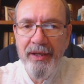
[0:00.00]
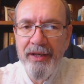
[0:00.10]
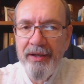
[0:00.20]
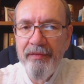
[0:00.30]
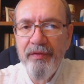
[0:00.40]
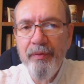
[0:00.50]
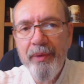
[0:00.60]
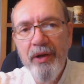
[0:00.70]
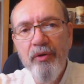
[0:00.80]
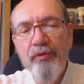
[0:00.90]
if they're
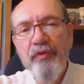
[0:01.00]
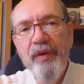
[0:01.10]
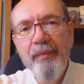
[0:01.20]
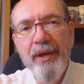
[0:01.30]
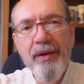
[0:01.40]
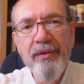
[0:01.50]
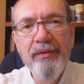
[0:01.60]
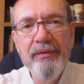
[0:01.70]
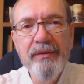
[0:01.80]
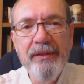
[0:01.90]
male or
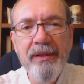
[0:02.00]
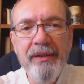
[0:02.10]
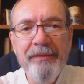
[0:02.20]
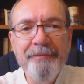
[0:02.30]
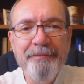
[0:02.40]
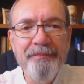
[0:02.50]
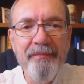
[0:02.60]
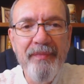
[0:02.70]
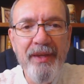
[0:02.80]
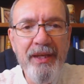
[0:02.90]
female,
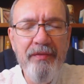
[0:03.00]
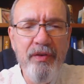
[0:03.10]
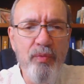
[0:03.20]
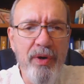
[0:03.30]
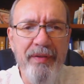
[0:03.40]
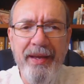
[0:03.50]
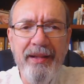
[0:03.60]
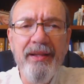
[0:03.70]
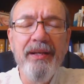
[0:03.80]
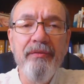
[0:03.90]
even where they
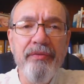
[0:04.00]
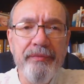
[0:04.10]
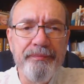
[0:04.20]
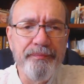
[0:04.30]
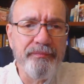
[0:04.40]
live.